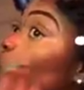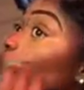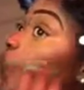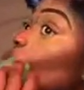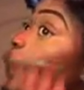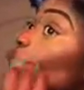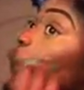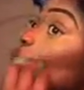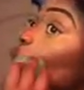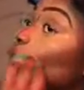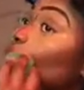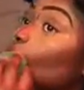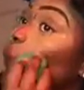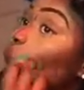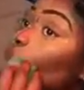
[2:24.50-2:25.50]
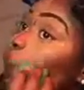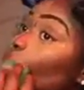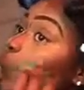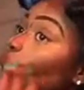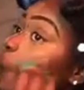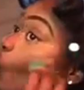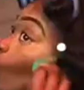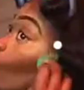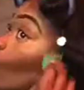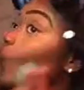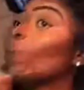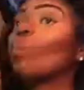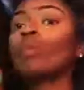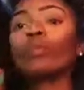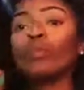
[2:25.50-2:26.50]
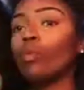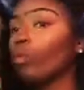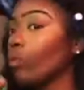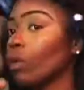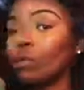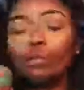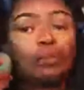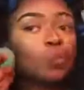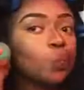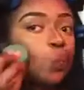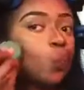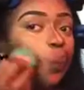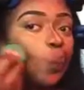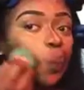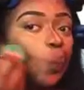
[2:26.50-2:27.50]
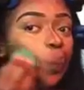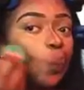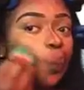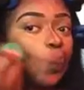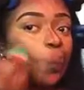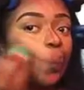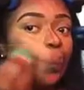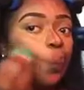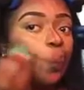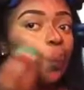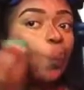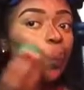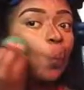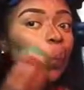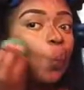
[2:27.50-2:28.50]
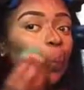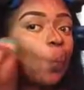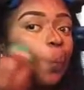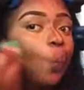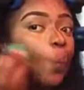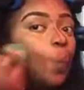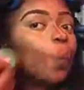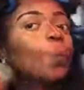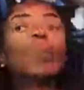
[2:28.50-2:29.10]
I'm going to start with my dark cocoa. Notice how I start with my